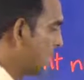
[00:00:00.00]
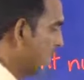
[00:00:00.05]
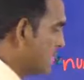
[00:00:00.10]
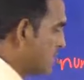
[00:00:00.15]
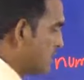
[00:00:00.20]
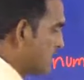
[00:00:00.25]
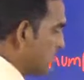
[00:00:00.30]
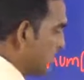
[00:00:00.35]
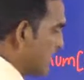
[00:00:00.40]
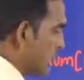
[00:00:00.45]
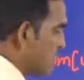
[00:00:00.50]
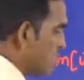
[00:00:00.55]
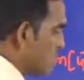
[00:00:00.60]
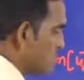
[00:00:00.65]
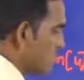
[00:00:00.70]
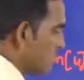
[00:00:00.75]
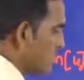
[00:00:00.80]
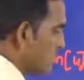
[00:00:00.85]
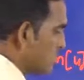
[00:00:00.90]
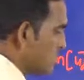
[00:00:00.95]
and the
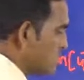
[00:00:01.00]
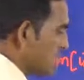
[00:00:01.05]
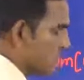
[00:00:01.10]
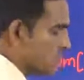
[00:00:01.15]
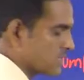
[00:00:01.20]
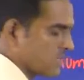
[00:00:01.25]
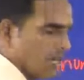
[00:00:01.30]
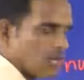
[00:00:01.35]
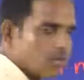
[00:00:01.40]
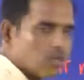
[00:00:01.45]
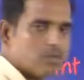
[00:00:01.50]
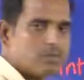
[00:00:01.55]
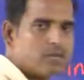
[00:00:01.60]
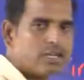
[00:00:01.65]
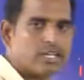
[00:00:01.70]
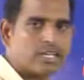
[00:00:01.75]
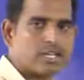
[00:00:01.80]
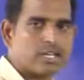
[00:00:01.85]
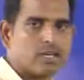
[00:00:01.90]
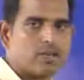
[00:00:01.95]
size to 6
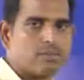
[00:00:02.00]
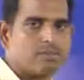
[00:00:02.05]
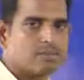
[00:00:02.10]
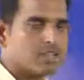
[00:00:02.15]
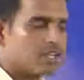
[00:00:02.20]
automatically.